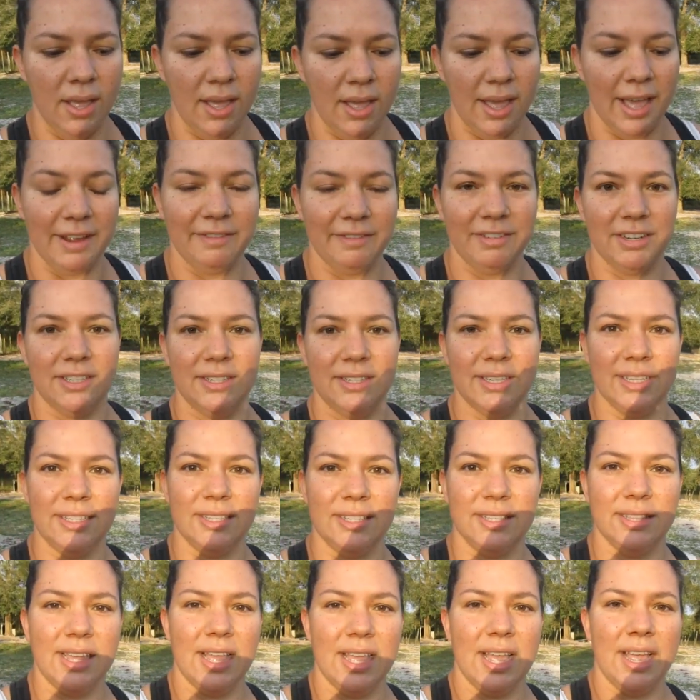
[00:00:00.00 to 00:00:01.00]
Ever since
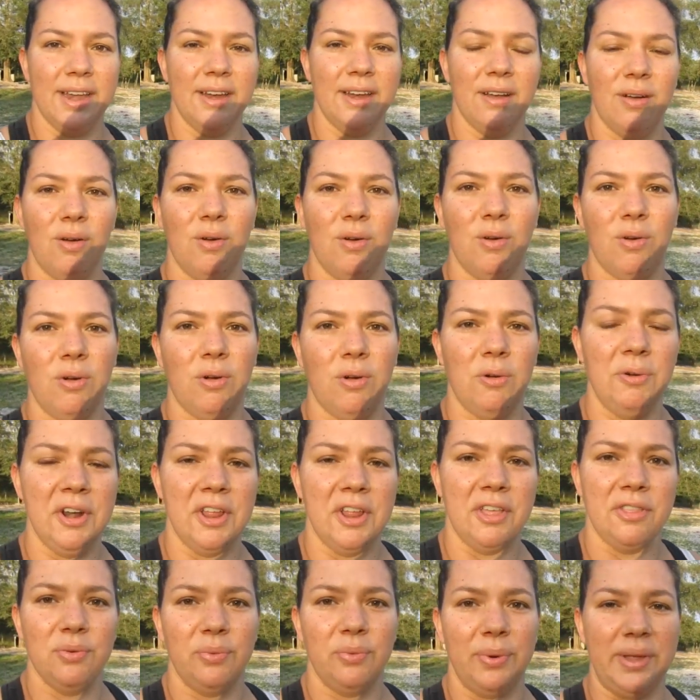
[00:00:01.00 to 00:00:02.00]
then, a whole
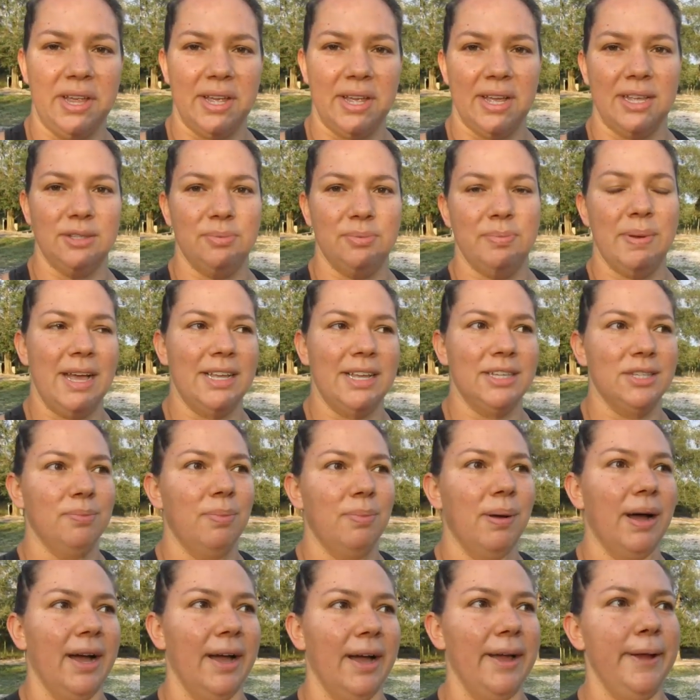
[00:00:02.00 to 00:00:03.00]
another week has passed
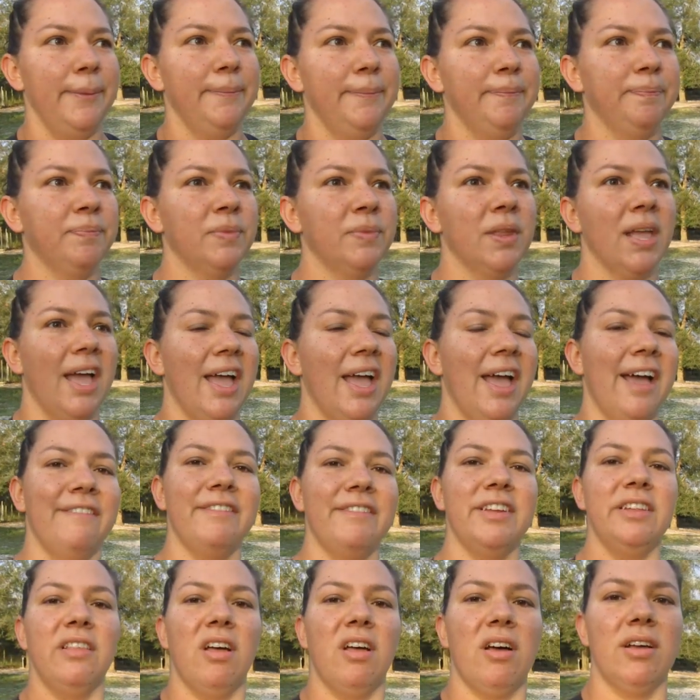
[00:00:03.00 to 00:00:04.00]
by. I
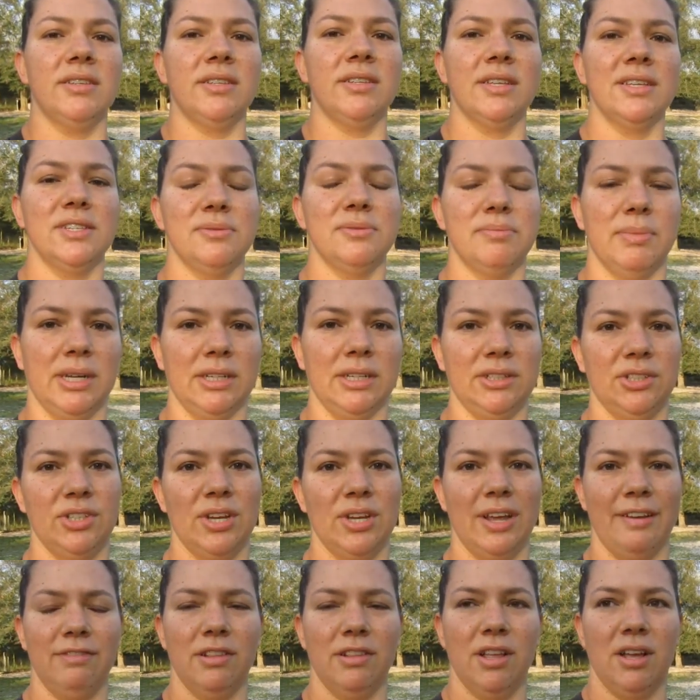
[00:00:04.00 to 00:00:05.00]
haven't lost as much.
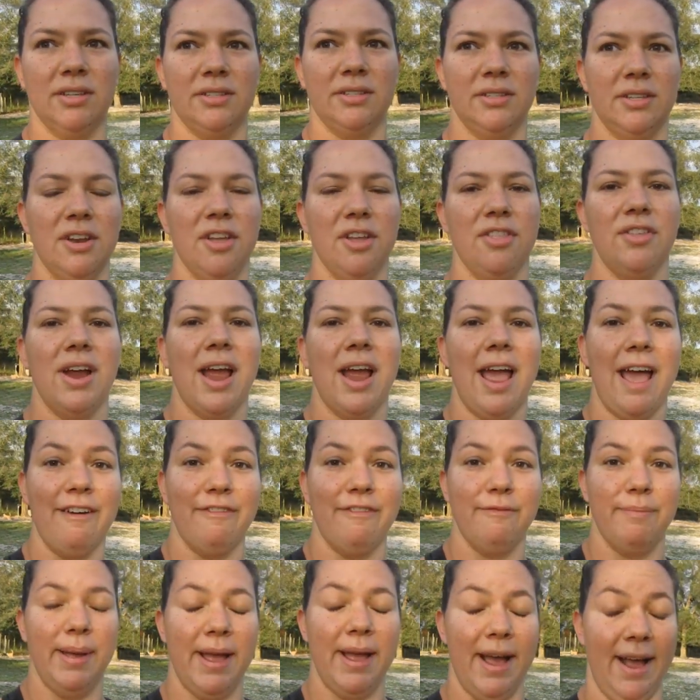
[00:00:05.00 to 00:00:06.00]
I've lost another
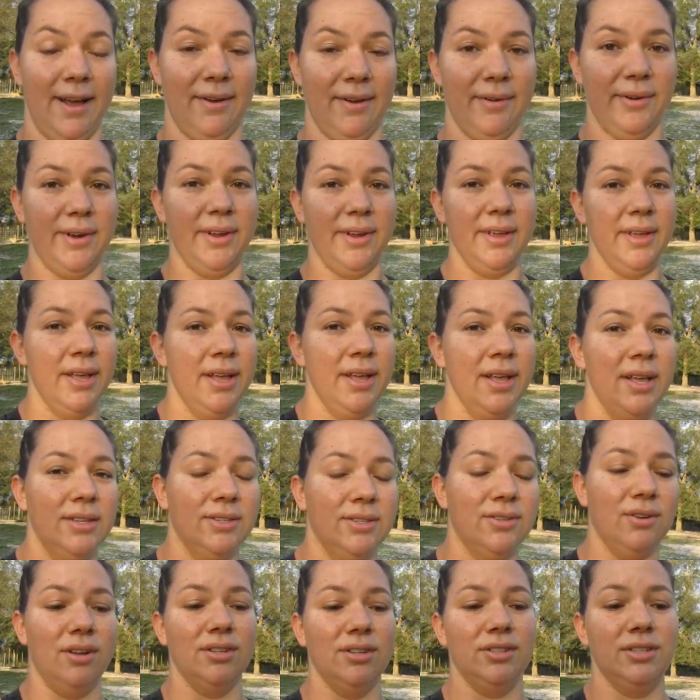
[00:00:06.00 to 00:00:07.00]
half pound.
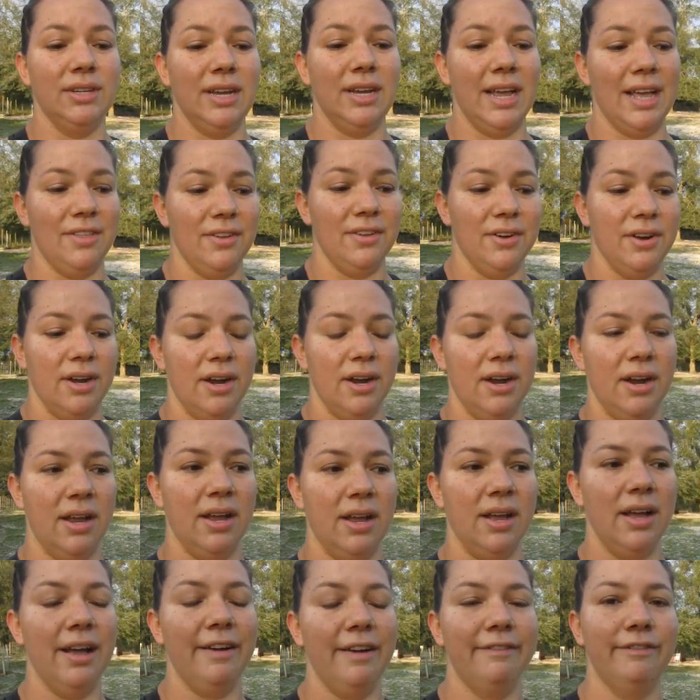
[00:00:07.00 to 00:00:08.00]
So altogether,
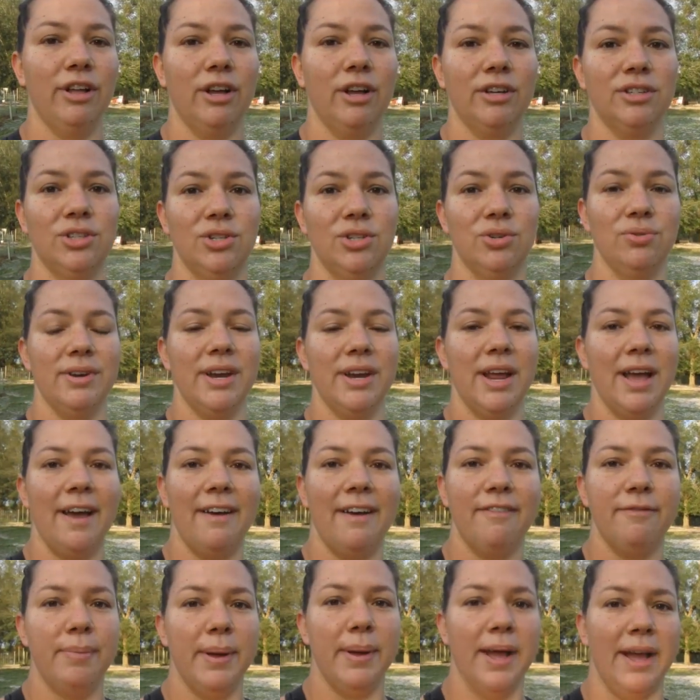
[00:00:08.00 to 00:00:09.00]
I've lost two and a
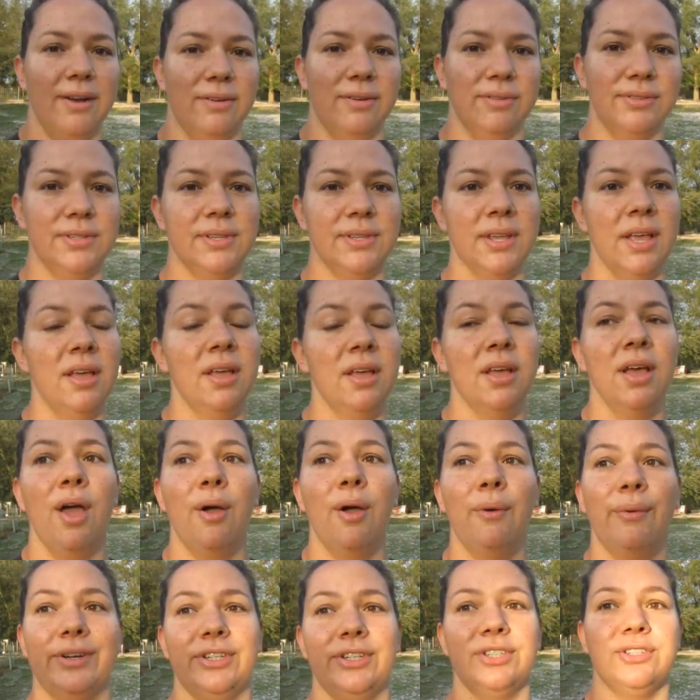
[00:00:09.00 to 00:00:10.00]
half pounds,
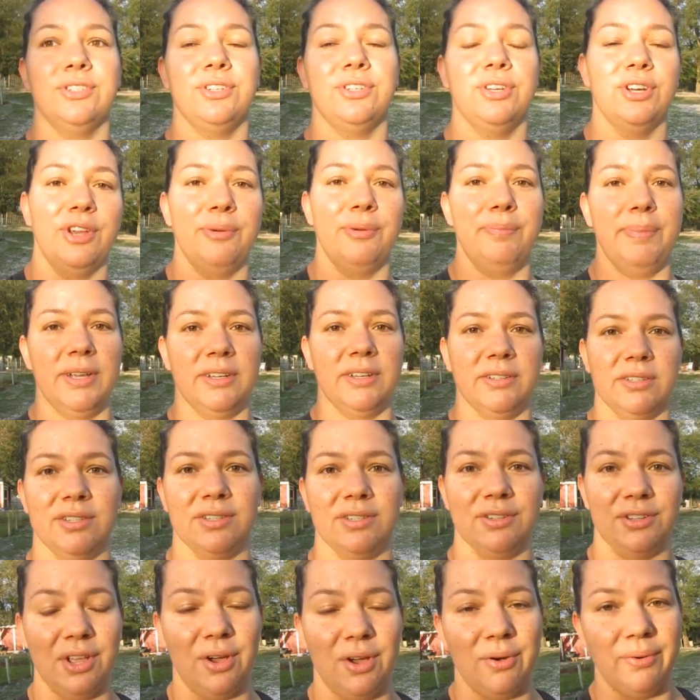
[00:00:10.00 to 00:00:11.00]
which is good because
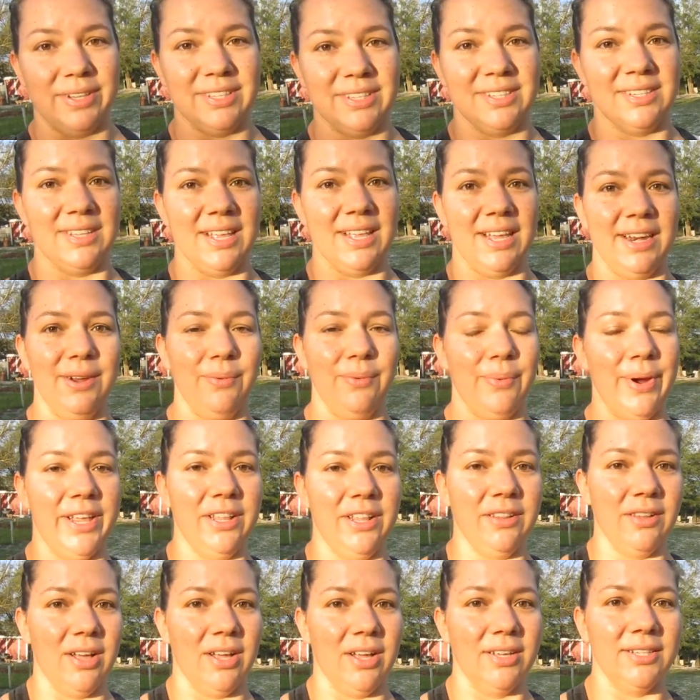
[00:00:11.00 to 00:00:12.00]
slow and steady
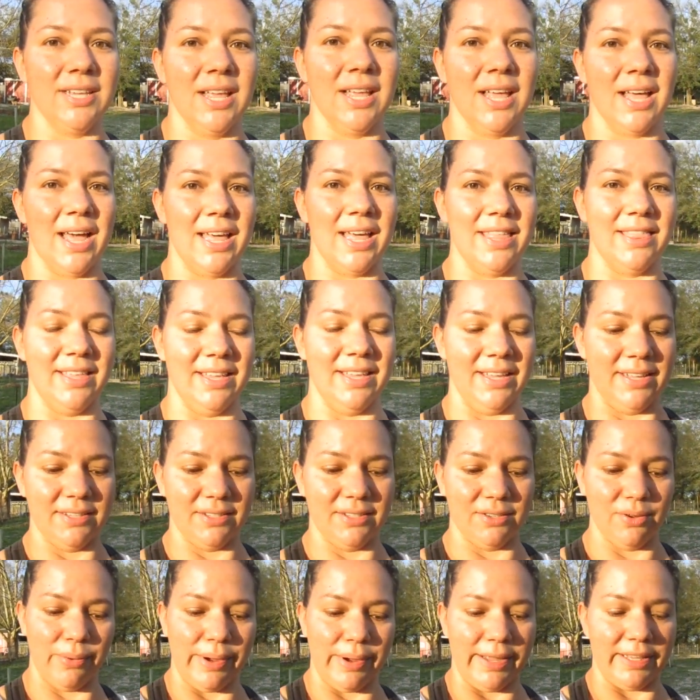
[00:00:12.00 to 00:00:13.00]
weight loss, I think is
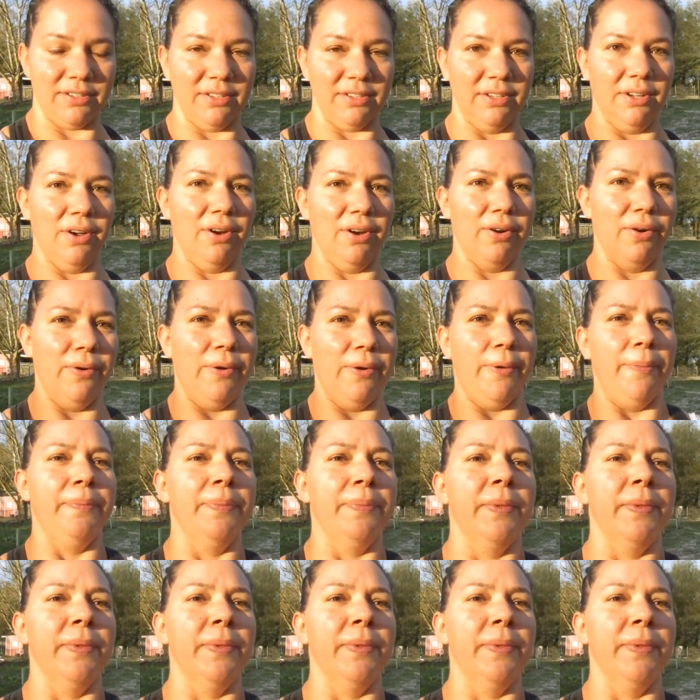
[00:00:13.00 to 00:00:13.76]
the way to go.